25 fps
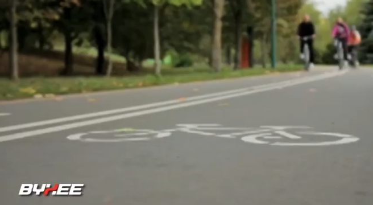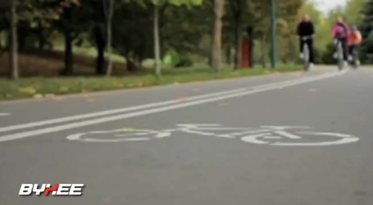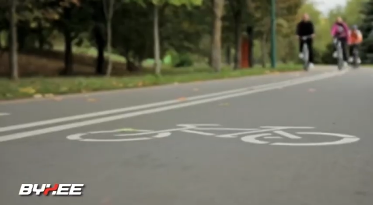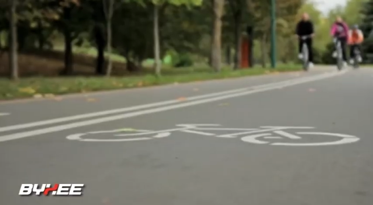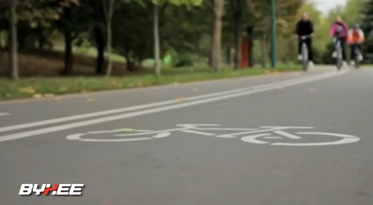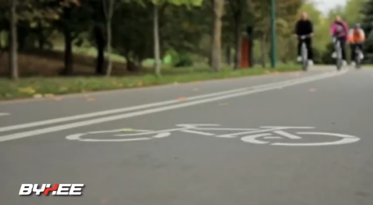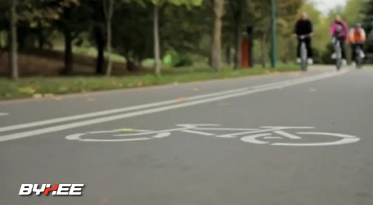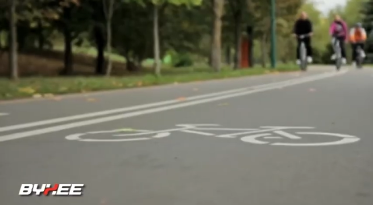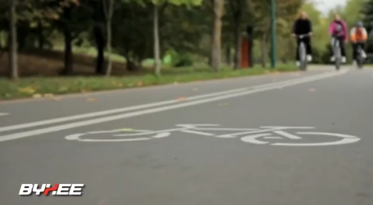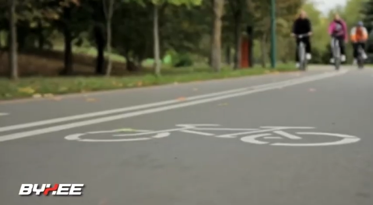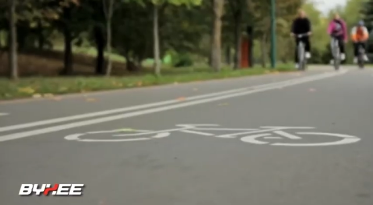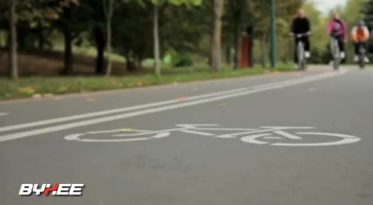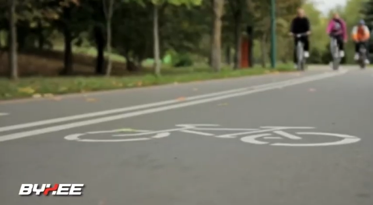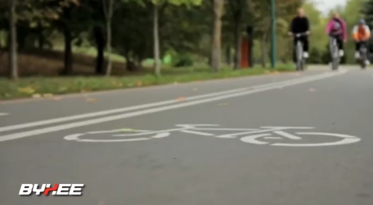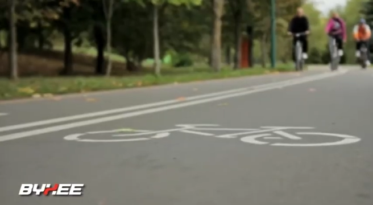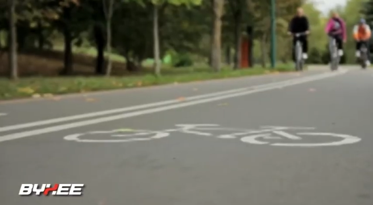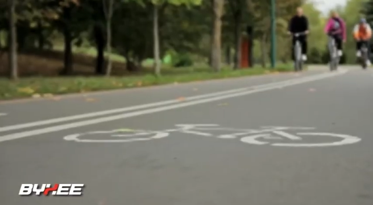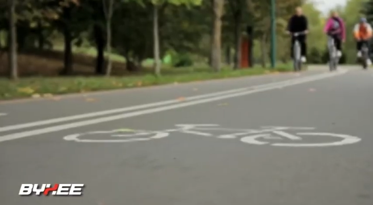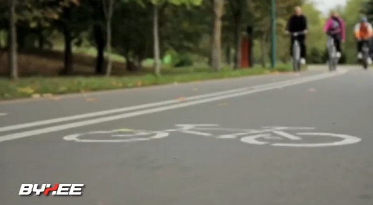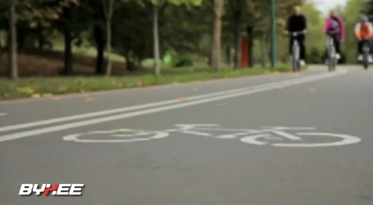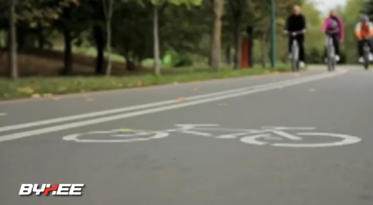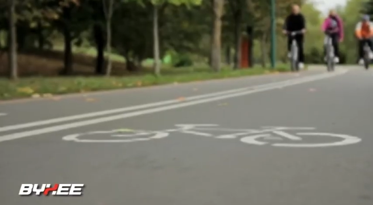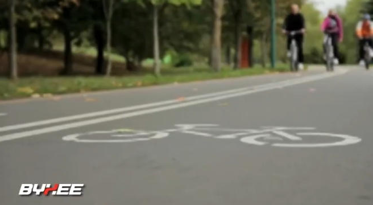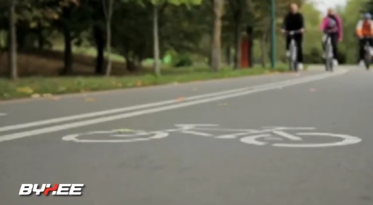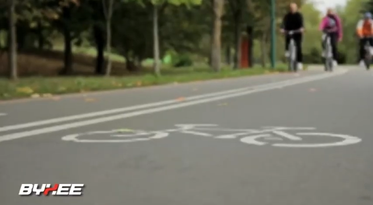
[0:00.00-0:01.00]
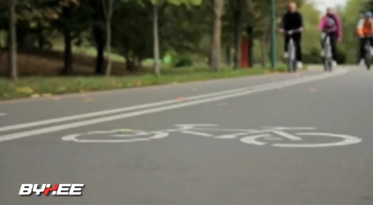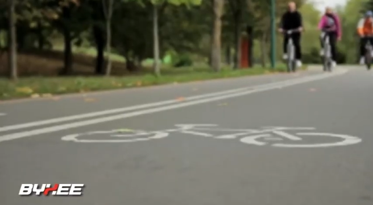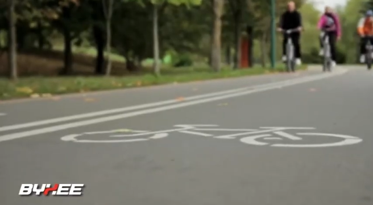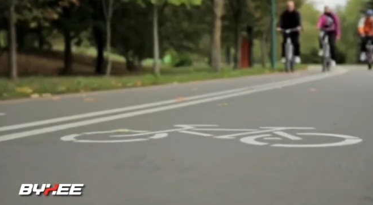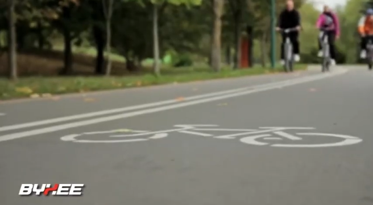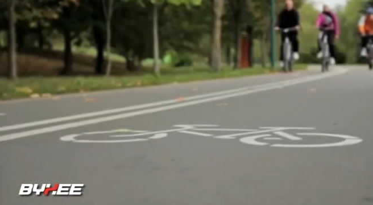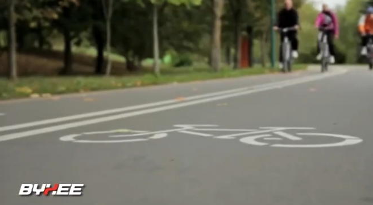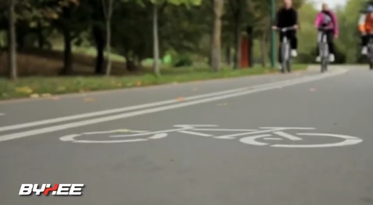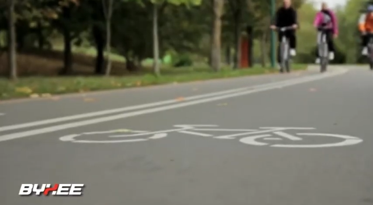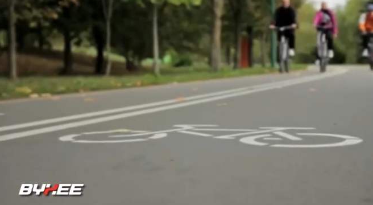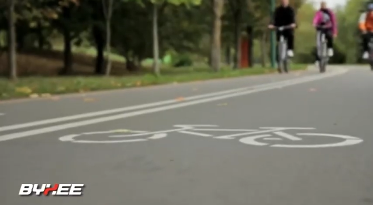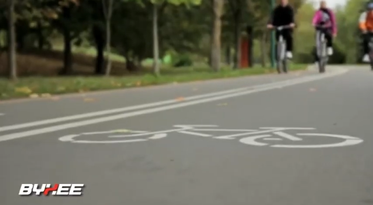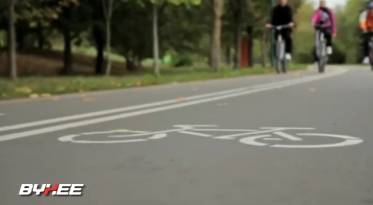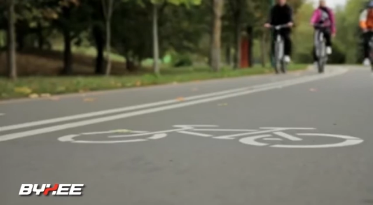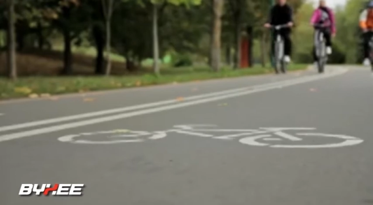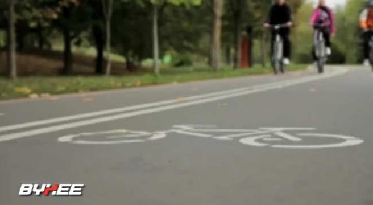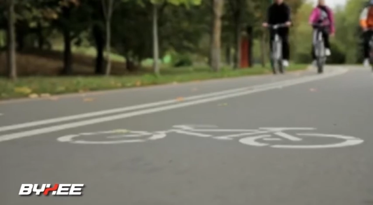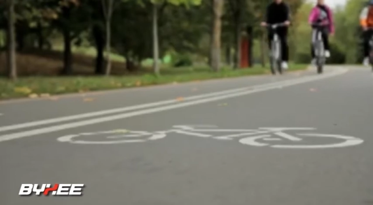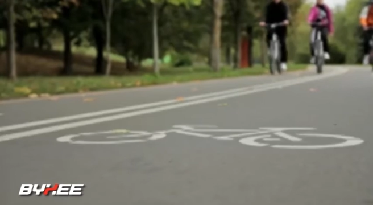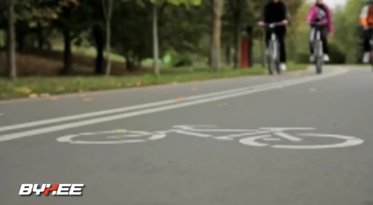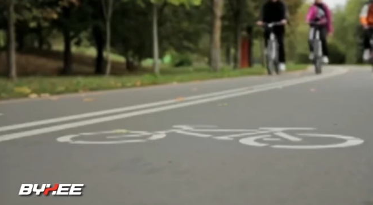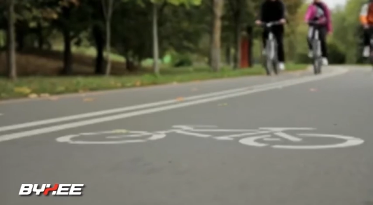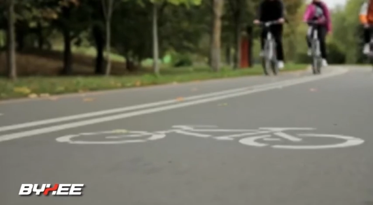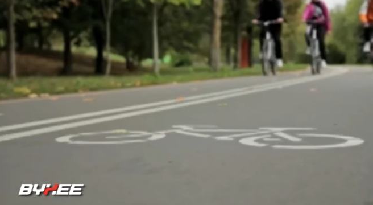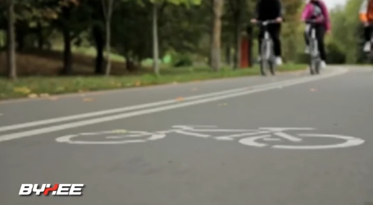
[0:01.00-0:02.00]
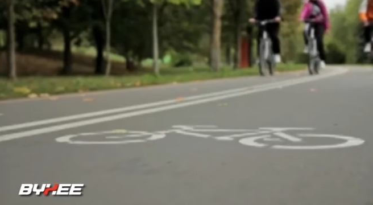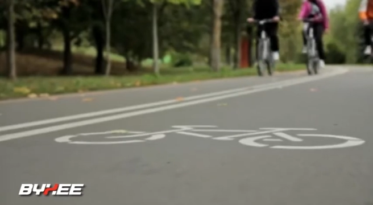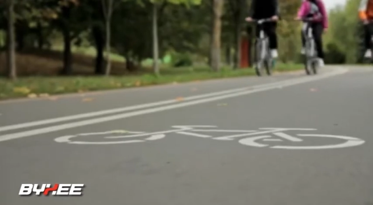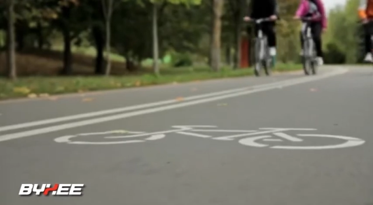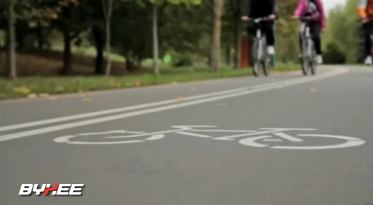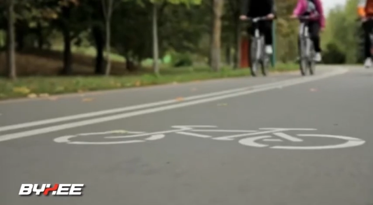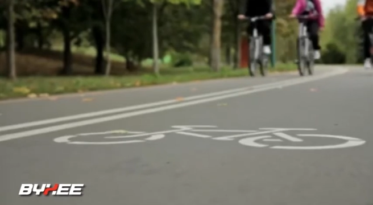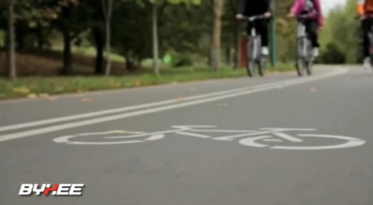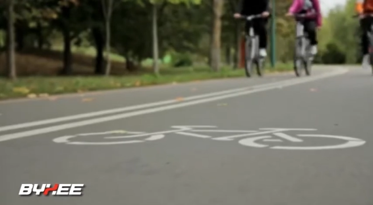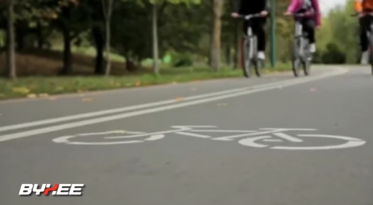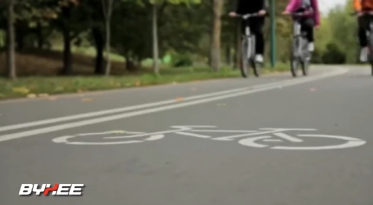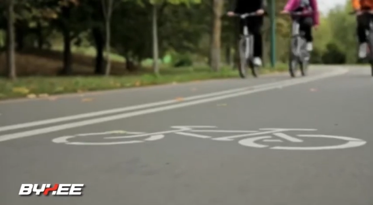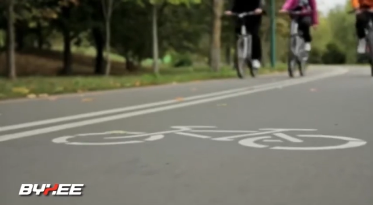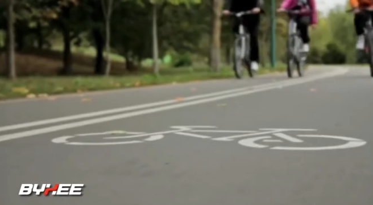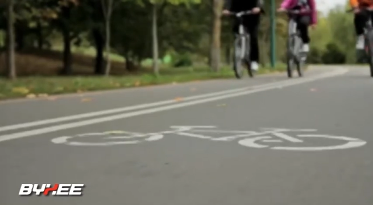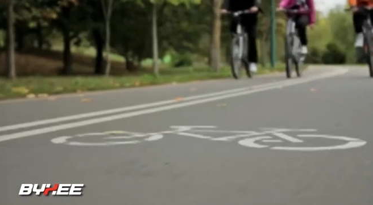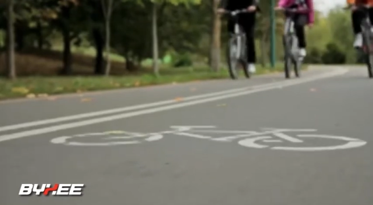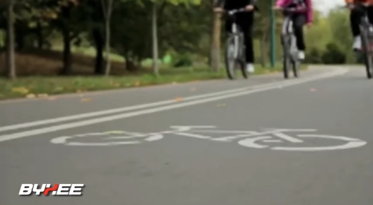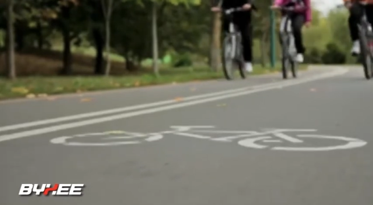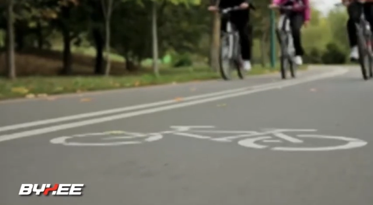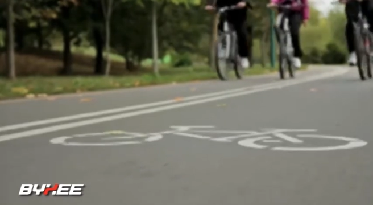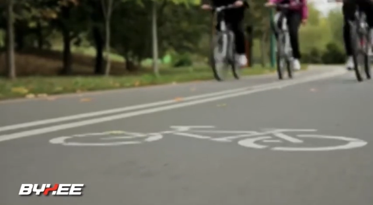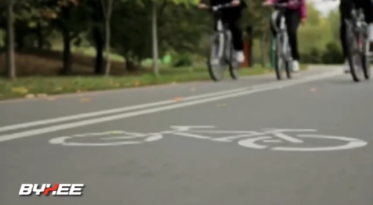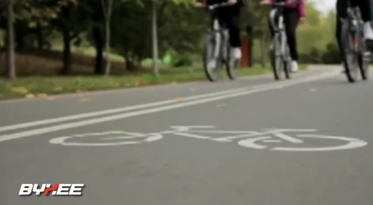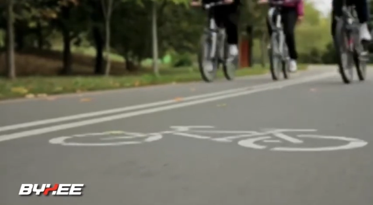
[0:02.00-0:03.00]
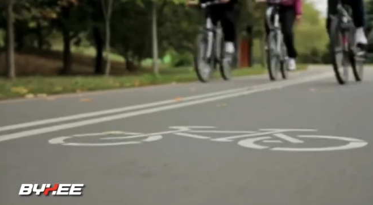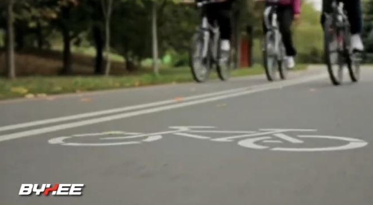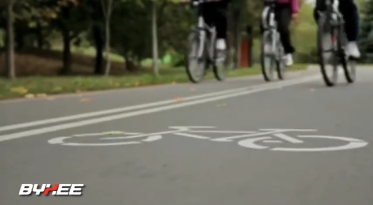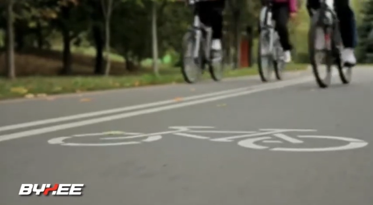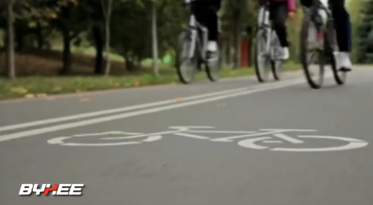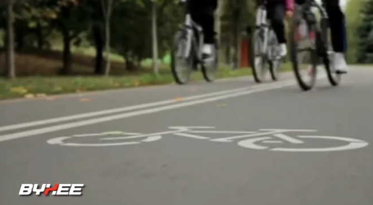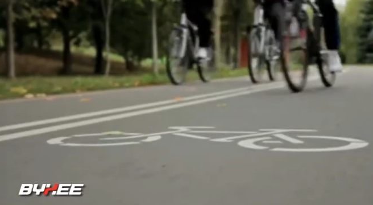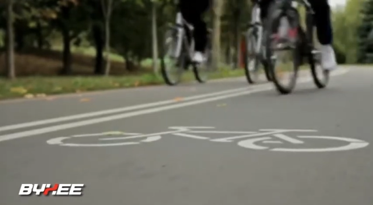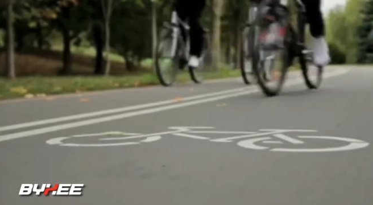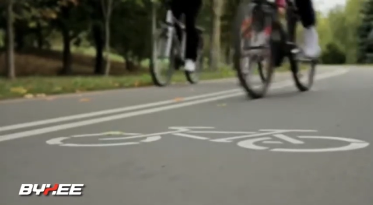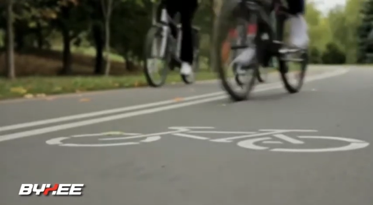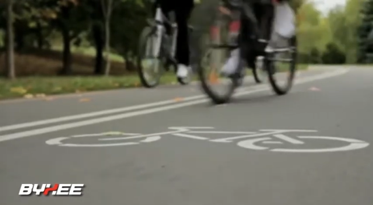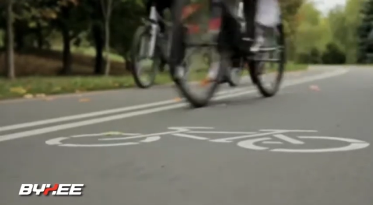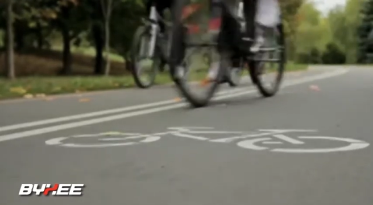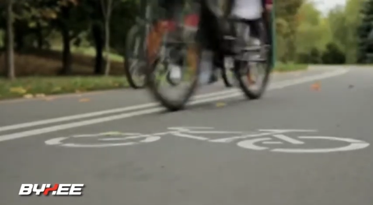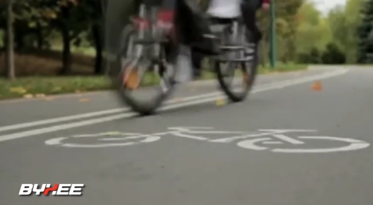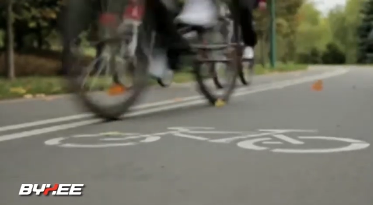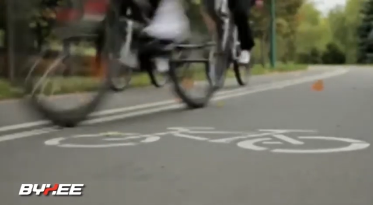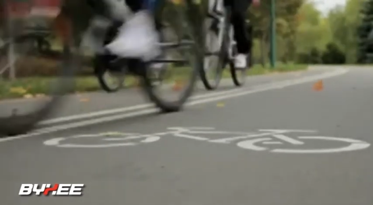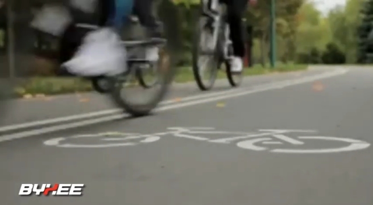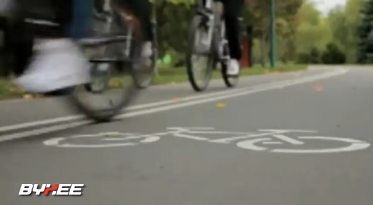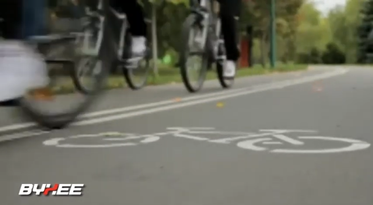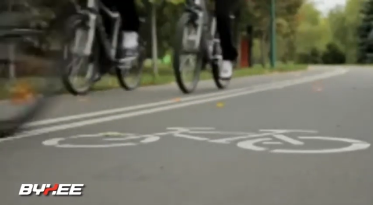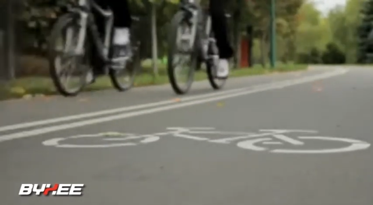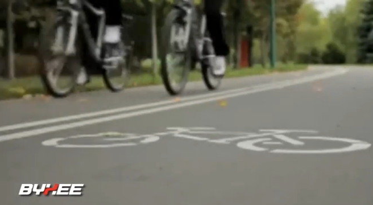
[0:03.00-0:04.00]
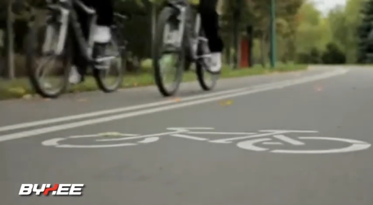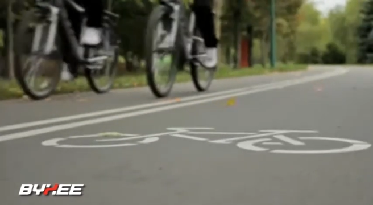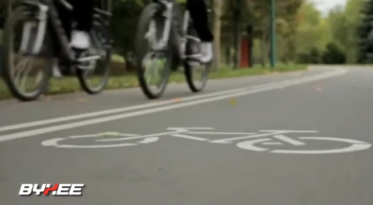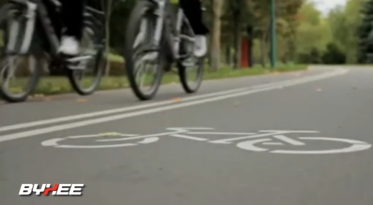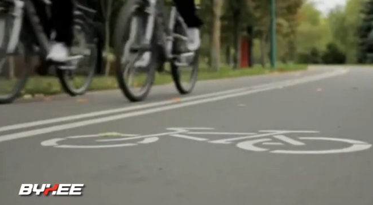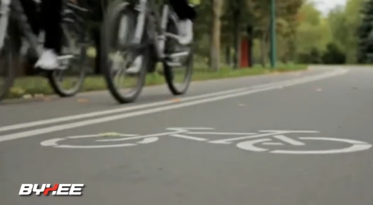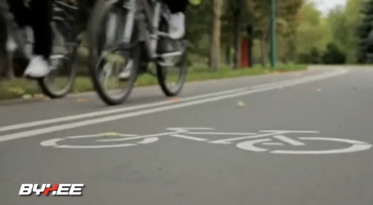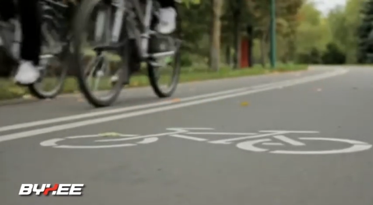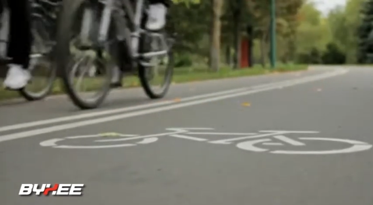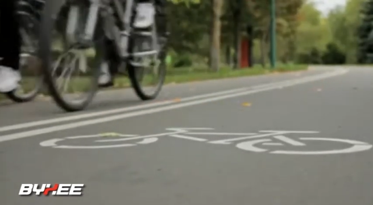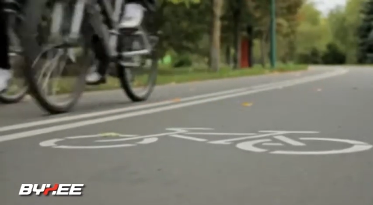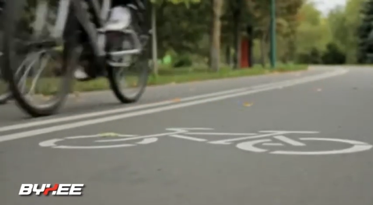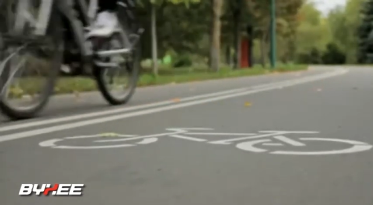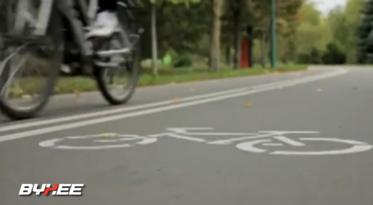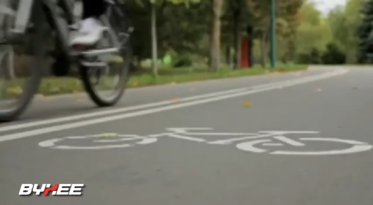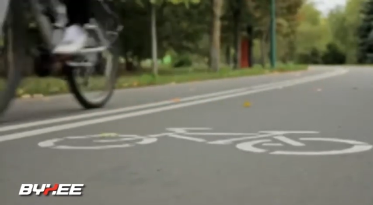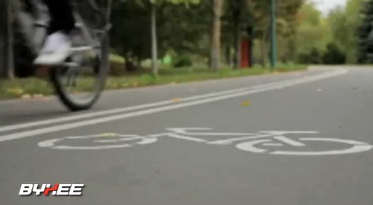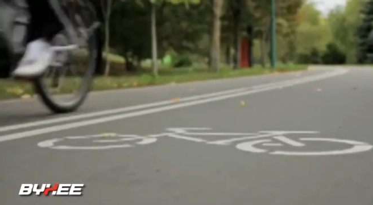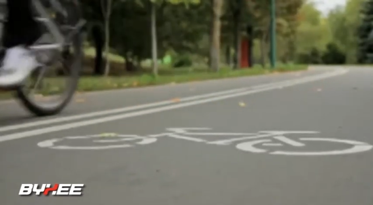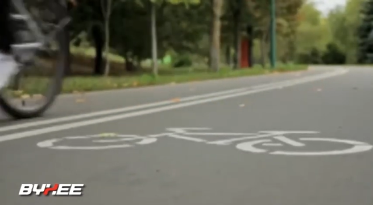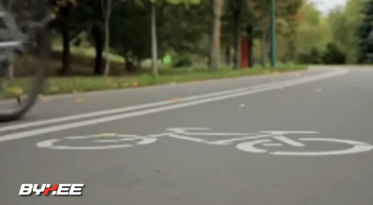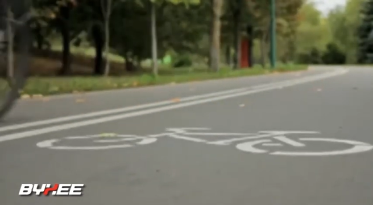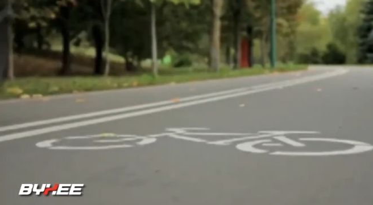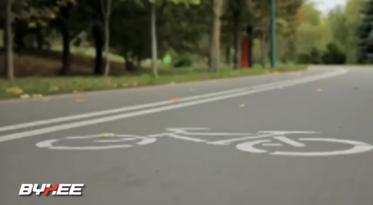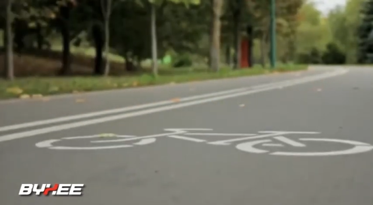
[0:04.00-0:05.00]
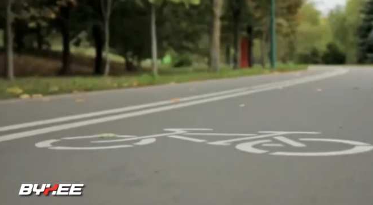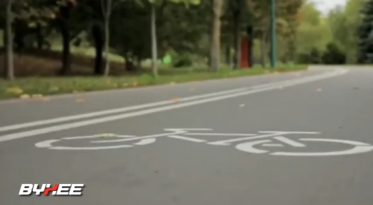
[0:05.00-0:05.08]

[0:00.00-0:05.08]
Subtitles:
(no speaker visible)